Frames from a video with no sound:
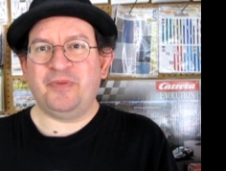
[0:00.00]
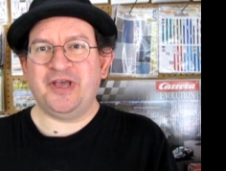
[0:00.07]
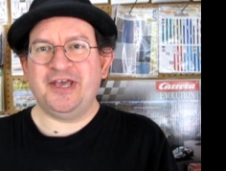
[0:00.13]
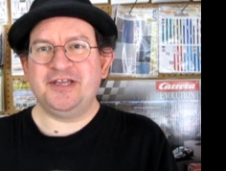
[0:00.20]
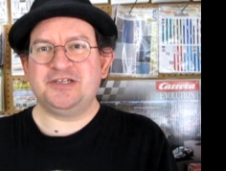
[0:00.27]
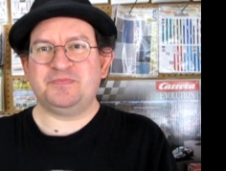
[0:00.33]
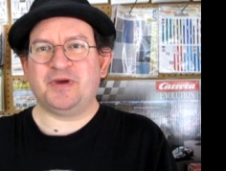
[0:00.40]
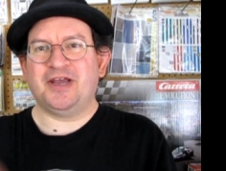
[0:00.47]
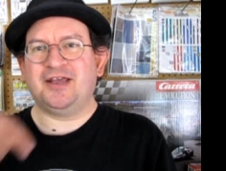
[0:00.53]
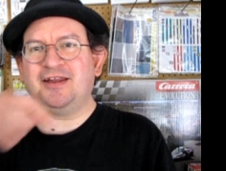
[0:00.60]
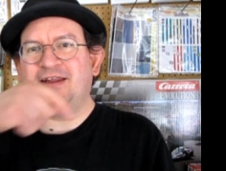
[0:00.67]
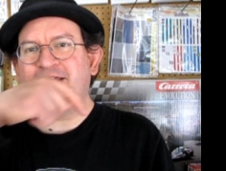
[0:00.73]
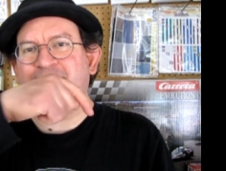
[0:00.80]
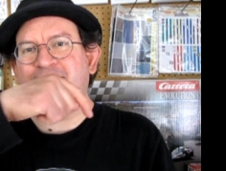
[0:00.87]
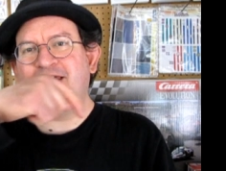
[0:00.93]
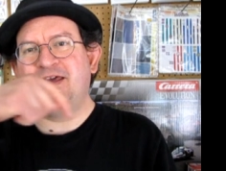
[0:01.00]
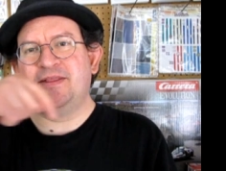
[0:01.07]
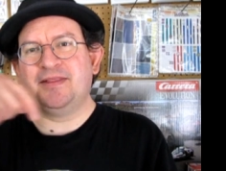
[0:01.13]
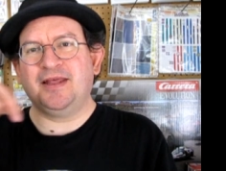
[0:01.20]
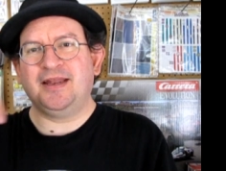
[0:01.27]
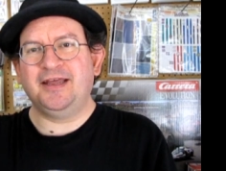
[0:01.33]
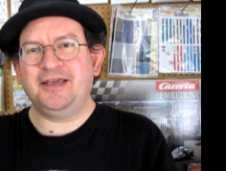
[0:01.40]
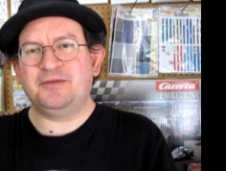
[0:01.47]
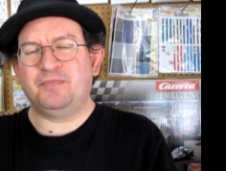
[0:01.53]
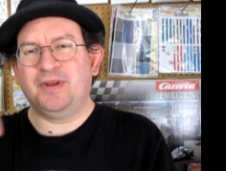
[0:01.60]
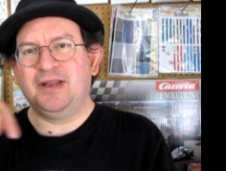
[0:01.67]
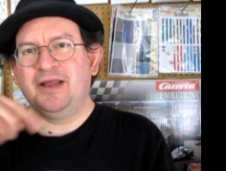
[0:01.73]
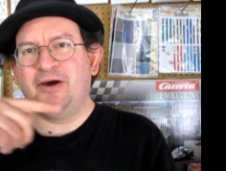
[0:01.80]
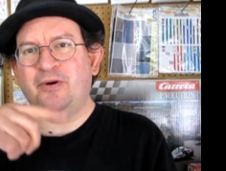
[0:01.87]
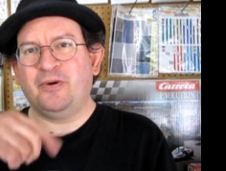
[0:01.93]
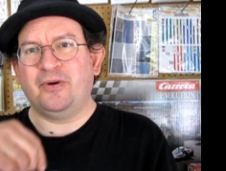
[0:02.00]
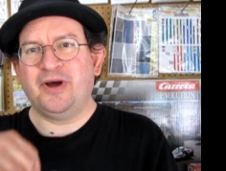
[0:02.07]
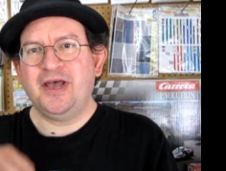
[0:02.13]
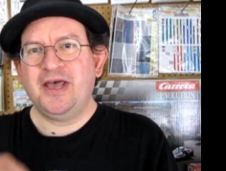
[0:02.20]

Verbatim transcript: page by clicking in the link below,